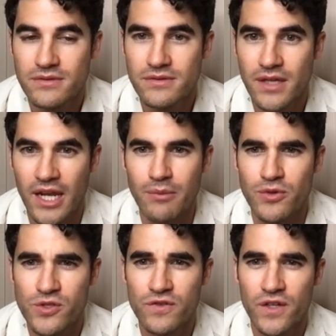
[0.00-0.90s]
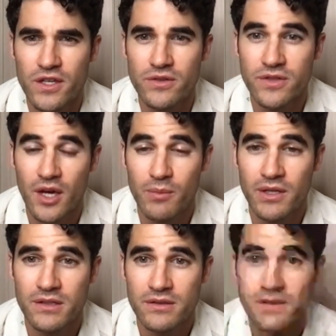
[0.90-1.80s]
Any music videos coming?
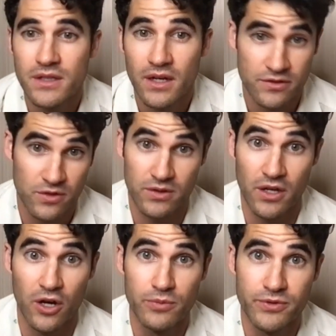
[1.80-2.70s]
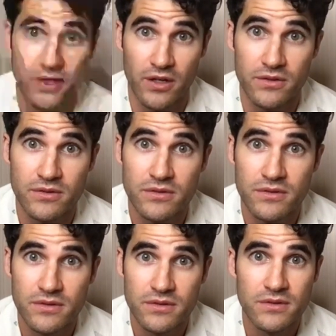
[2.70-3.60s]
Certainly hope so.
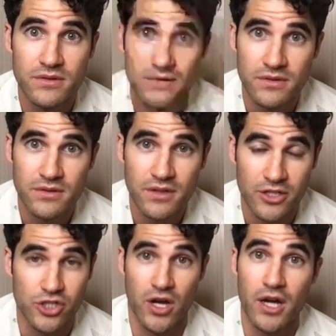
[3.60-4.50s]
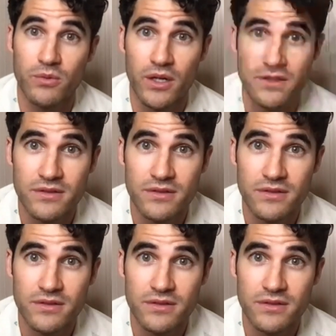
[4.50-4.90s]
I shot one.